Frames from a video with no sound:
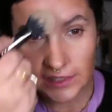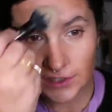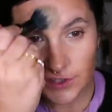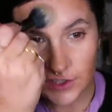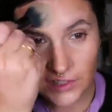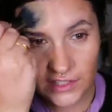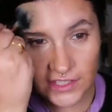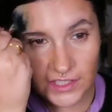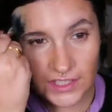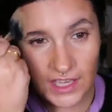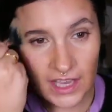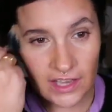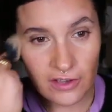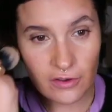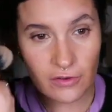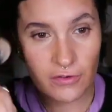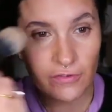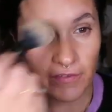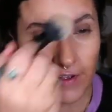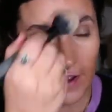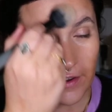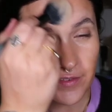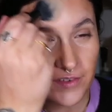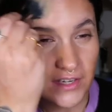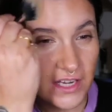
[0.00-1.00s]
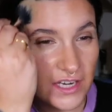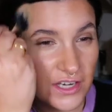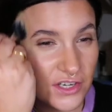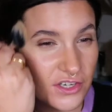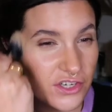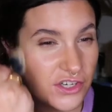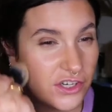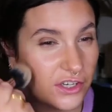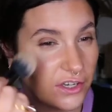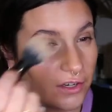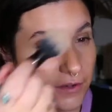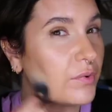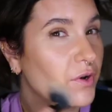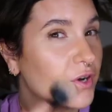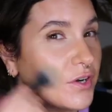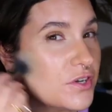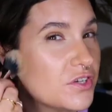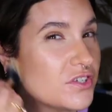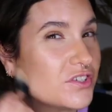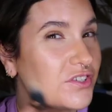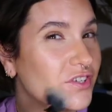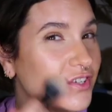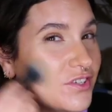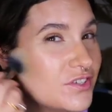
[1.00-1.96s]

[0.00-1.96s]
just get your foundation brush